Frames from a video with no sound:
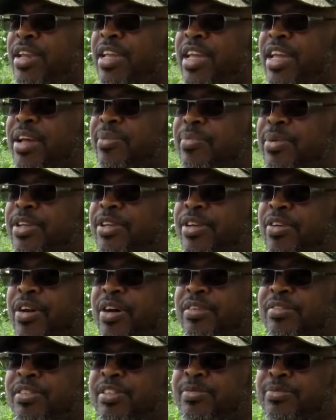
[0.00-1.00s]
then, but you
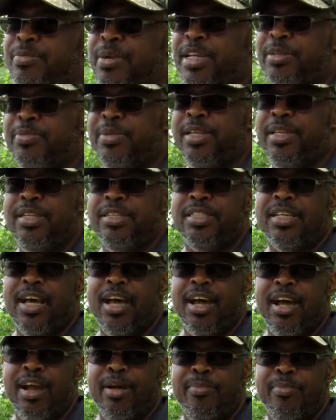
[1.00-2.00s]
know, it made me a little
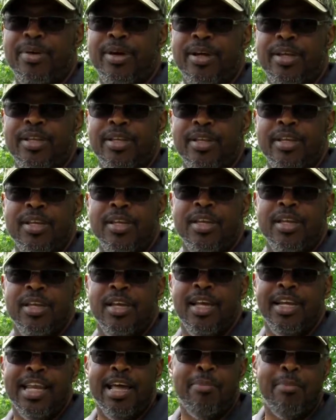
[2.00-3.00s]
tired. But
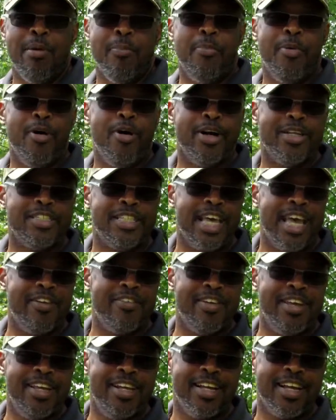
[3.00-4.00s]
now my boy
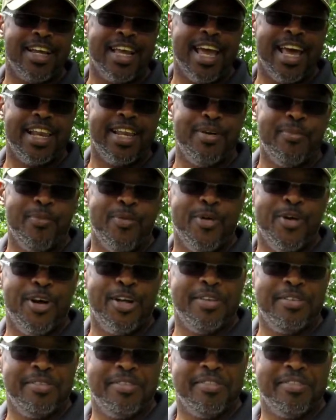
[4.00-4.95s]
Xavier, he done got him one.